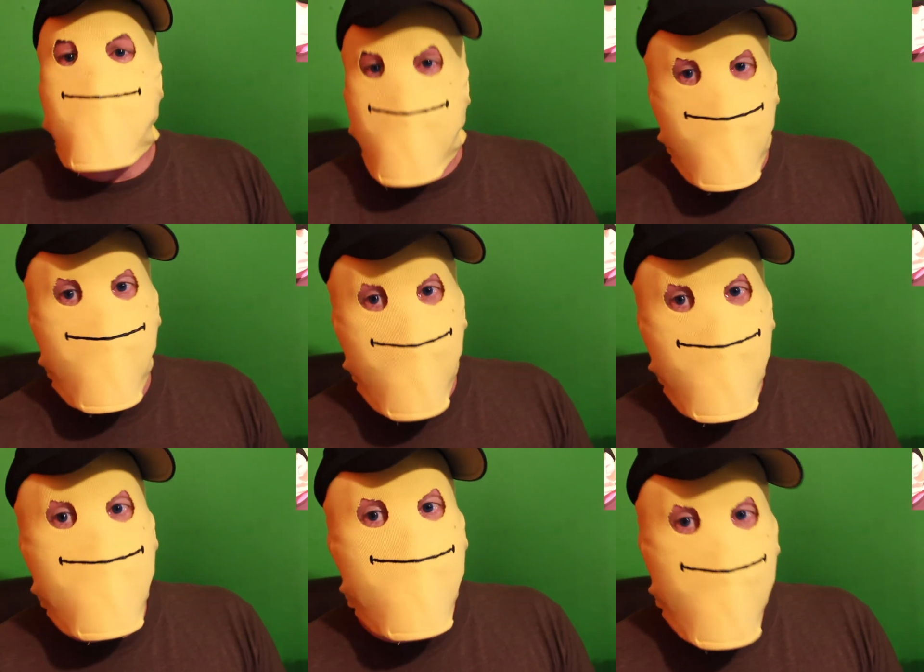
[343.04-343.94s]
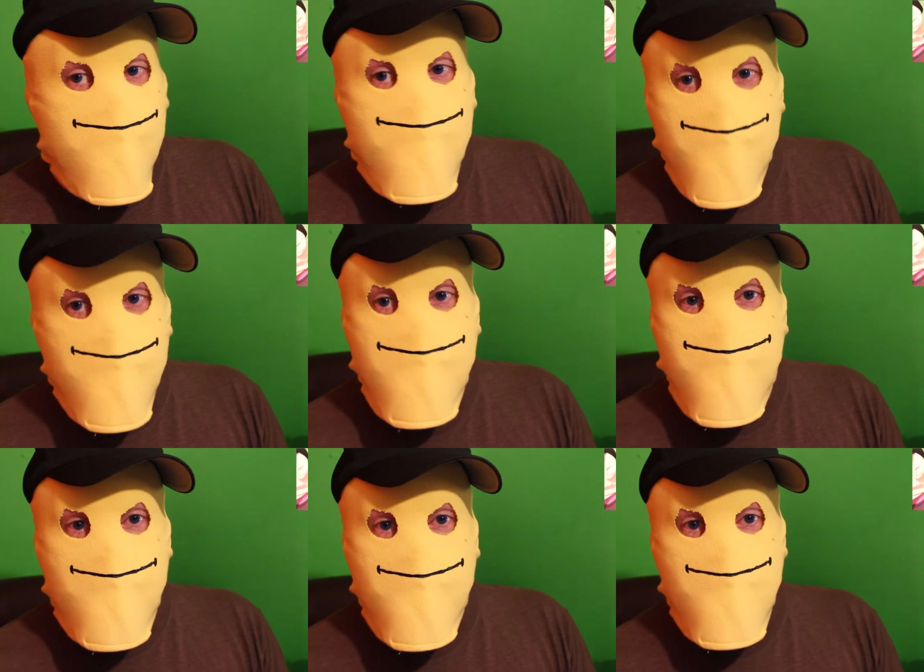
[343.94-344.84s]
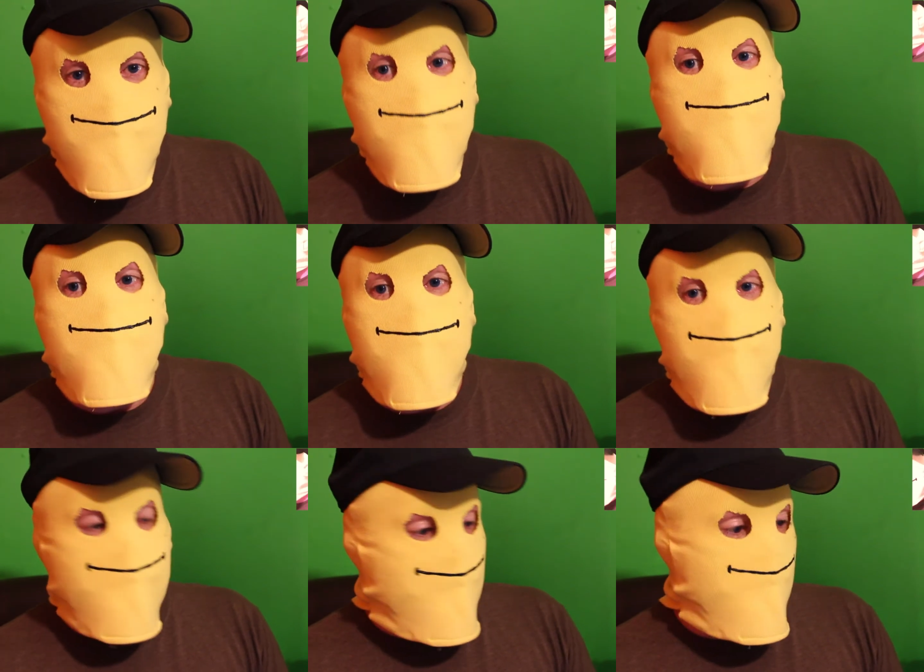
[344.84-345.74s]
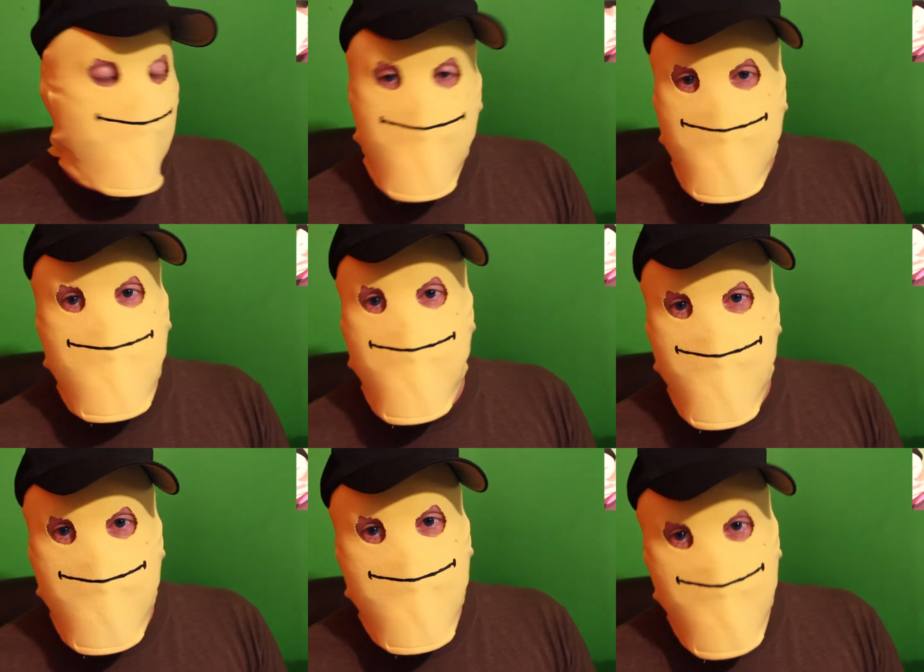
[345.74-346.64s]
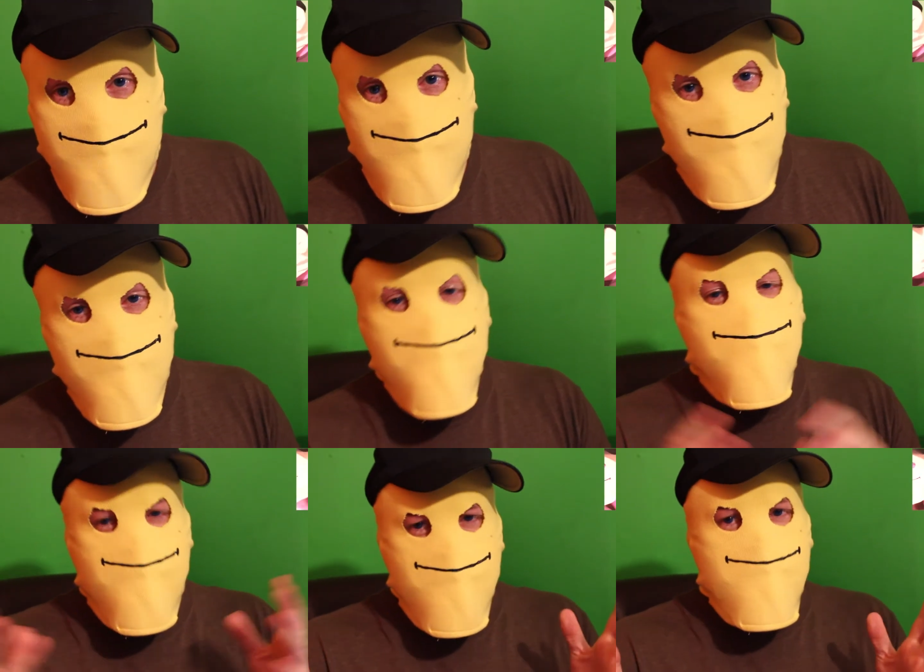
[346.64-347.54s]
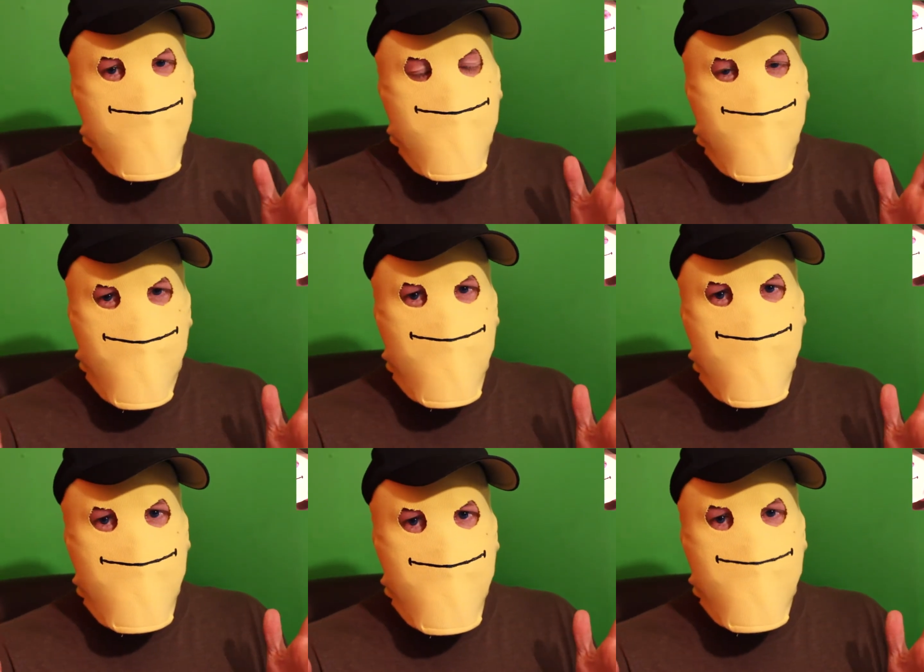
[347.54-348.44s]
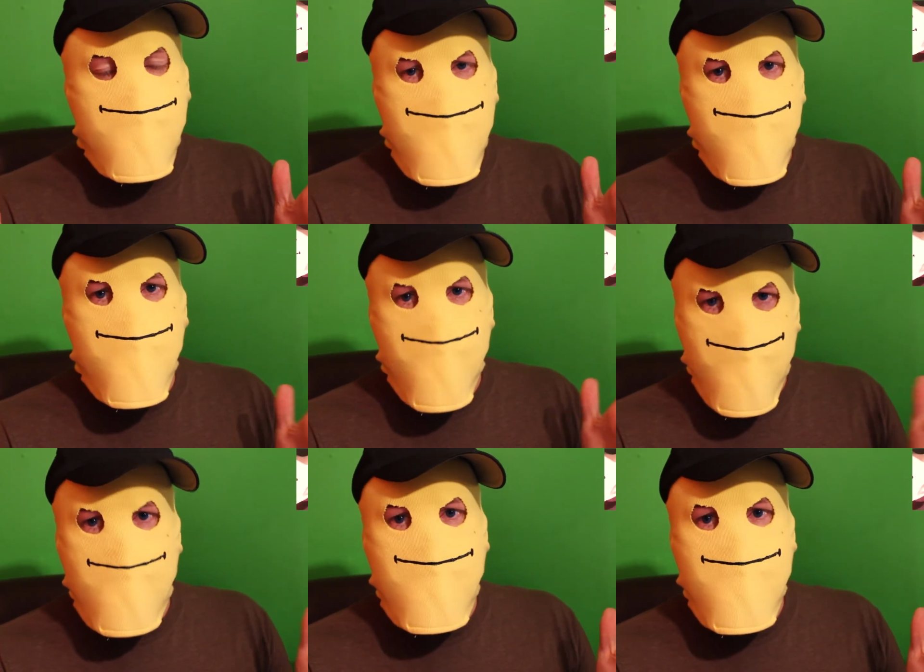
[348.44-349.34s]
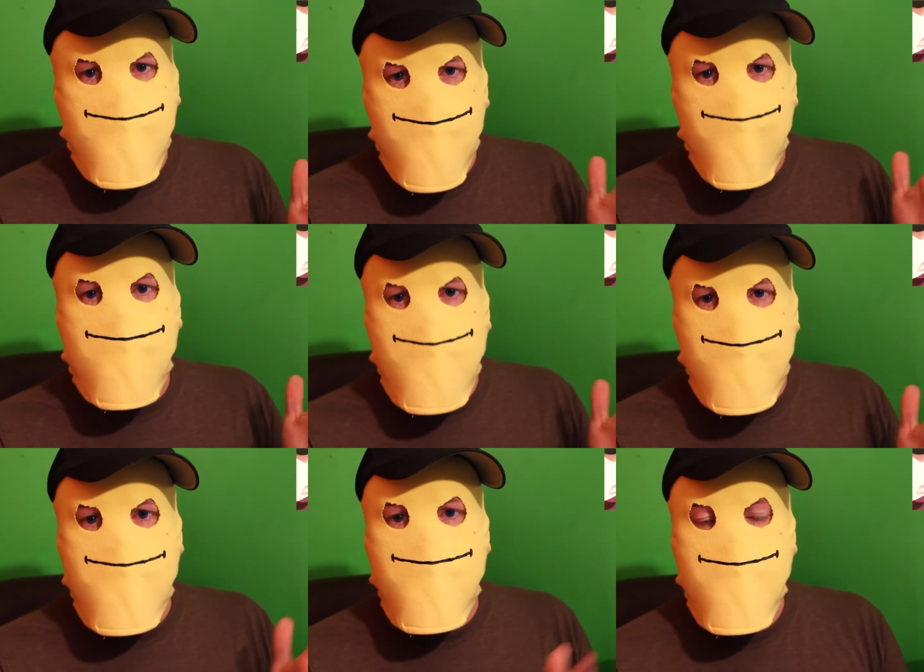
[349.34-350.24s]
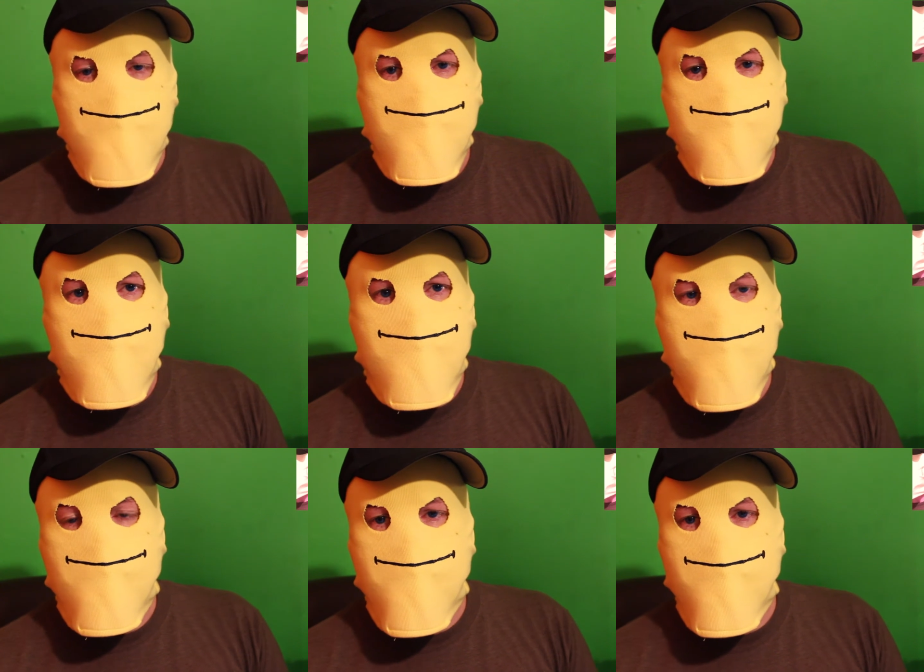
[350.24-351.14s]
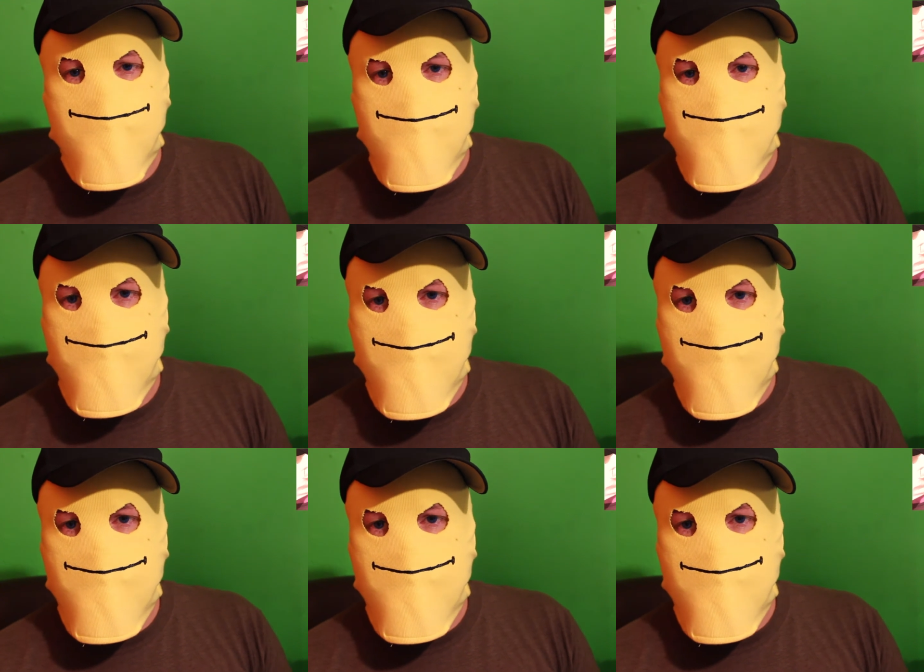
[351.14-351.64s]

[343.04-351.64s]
people are going to get a lot of use out of it, and it's completely going to change the way that people watch and interact with their